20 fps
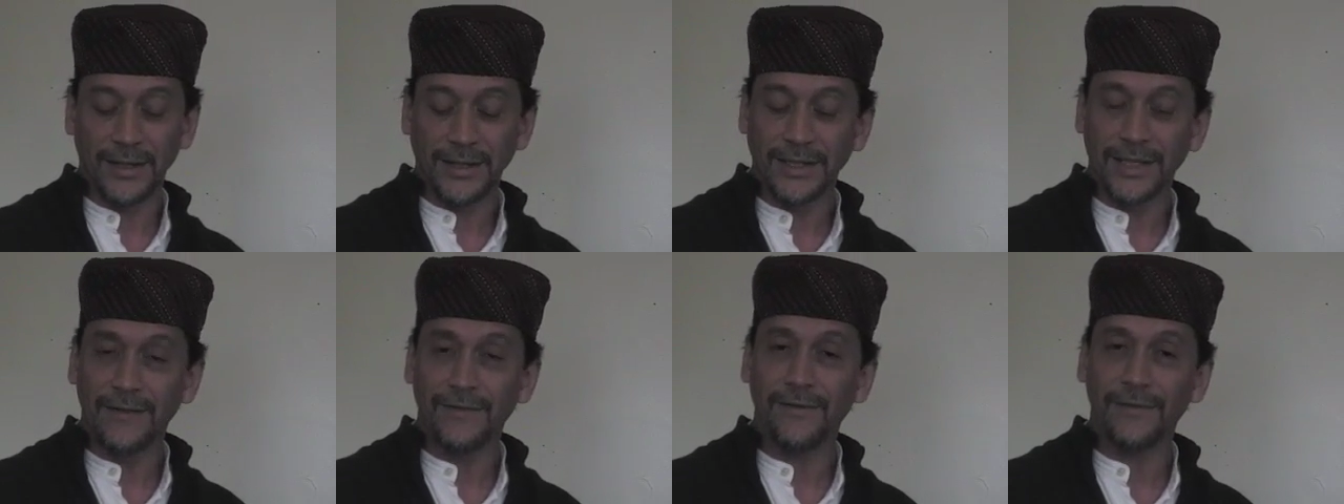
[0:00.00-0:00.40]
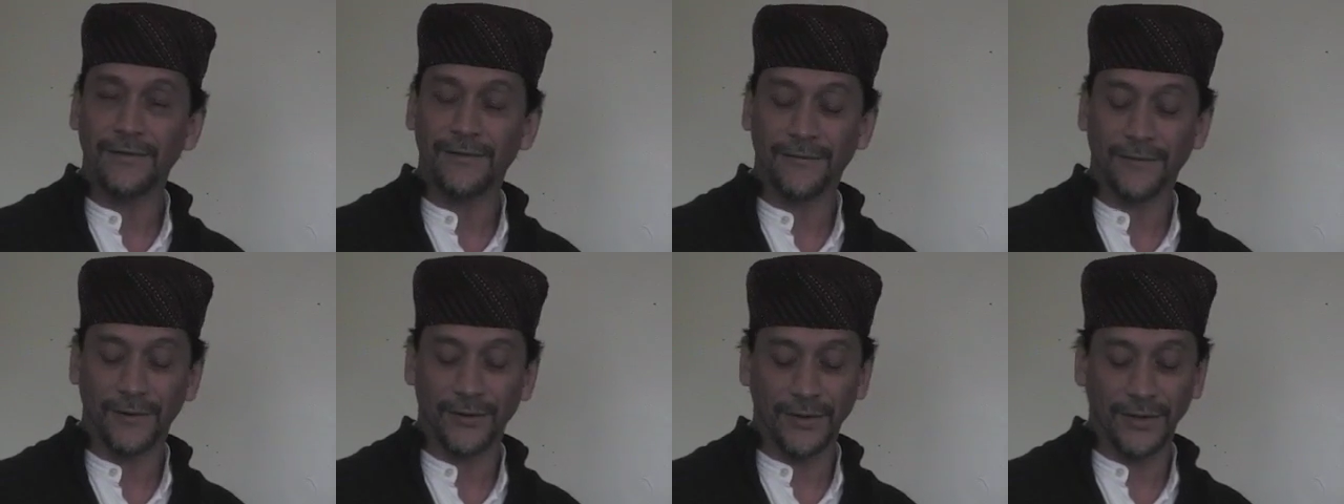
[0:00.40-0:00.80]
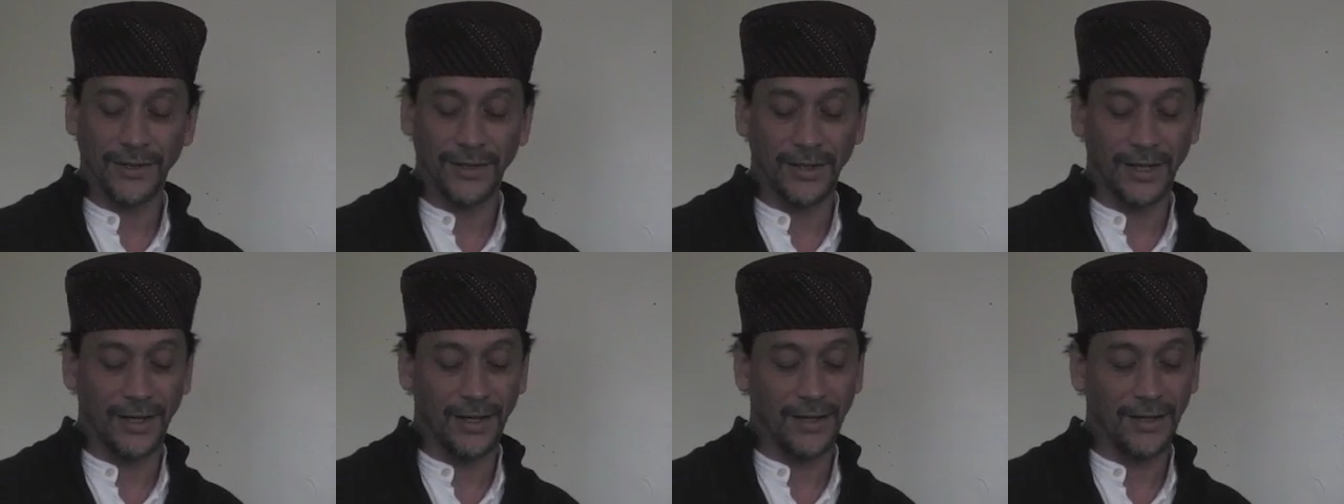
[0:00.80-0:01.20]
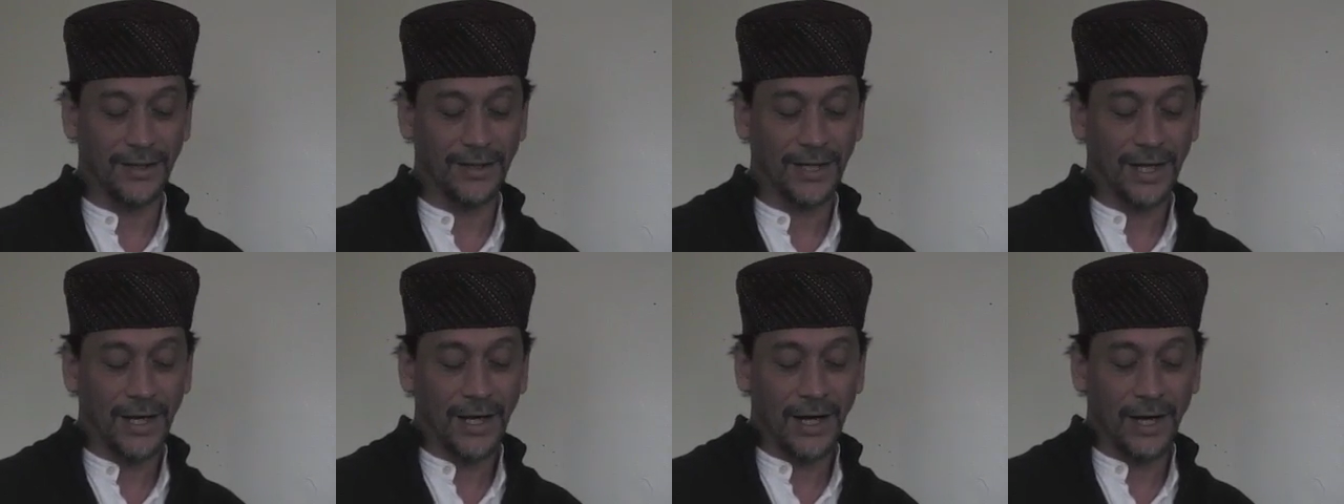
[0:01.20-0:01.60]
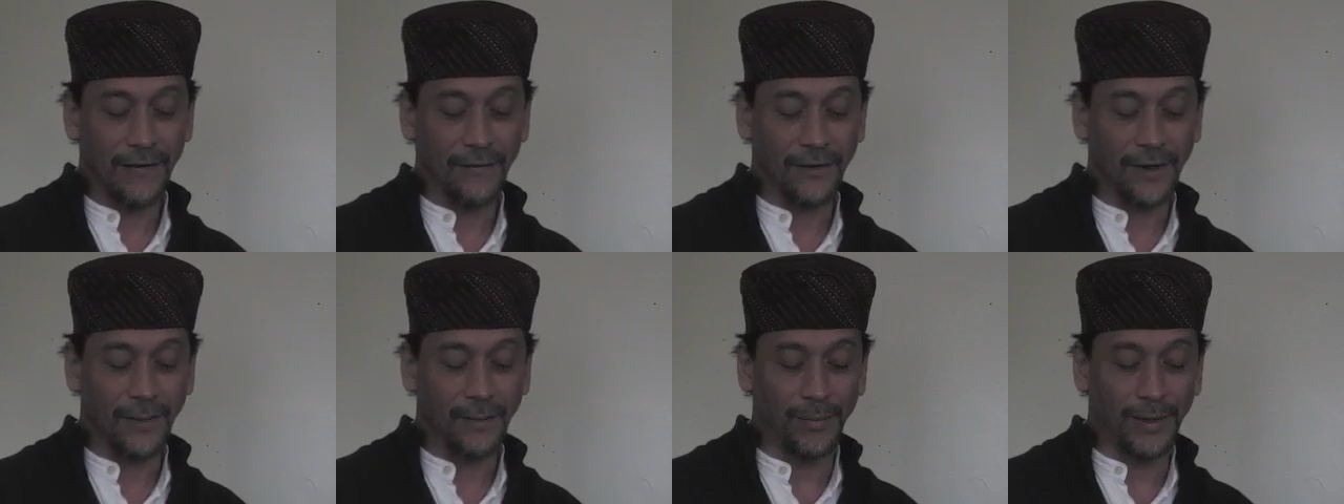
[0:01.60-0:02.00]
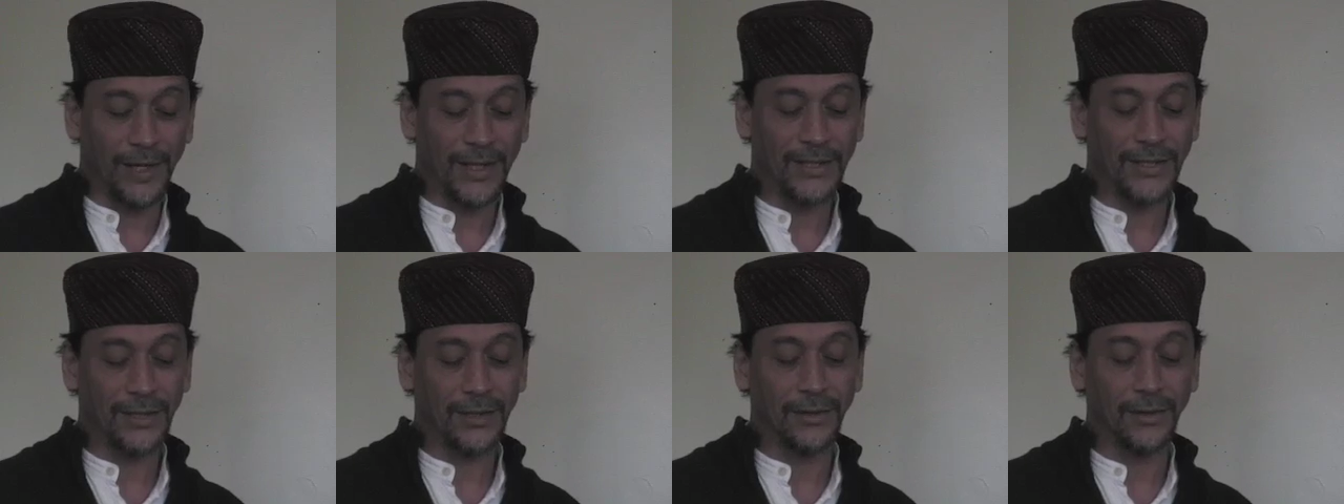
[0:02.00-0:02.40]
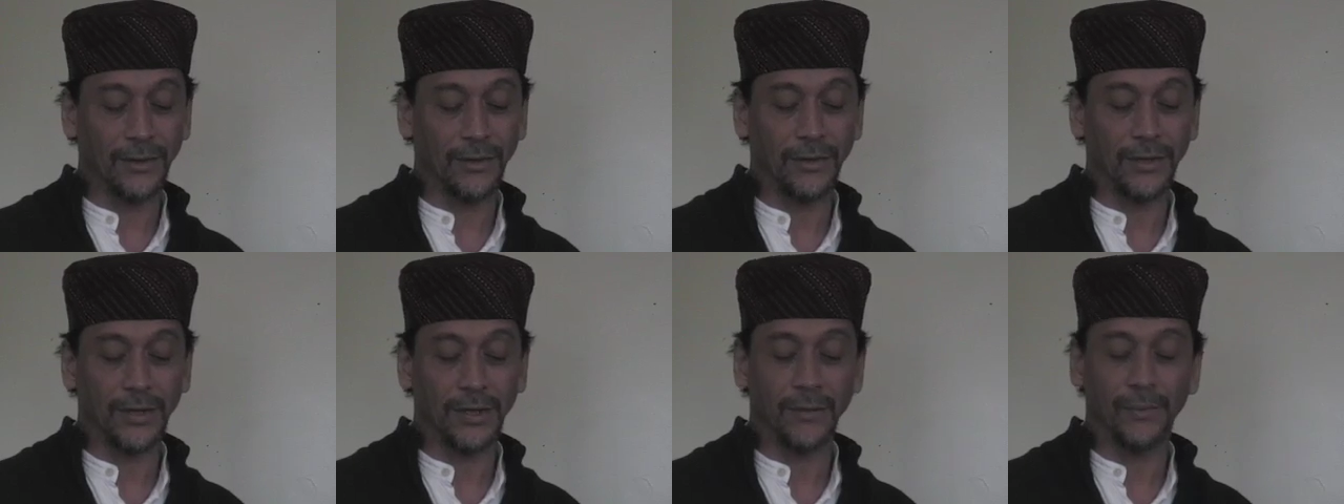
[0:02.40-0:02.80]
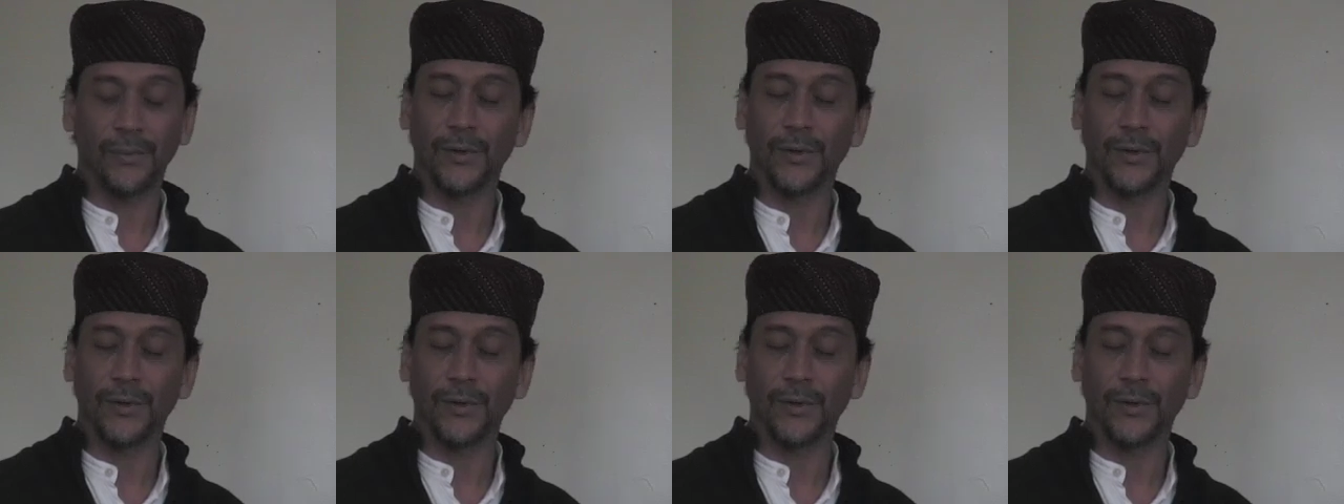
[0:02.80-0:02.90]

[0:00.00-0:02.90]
7 first days of our blessed new year,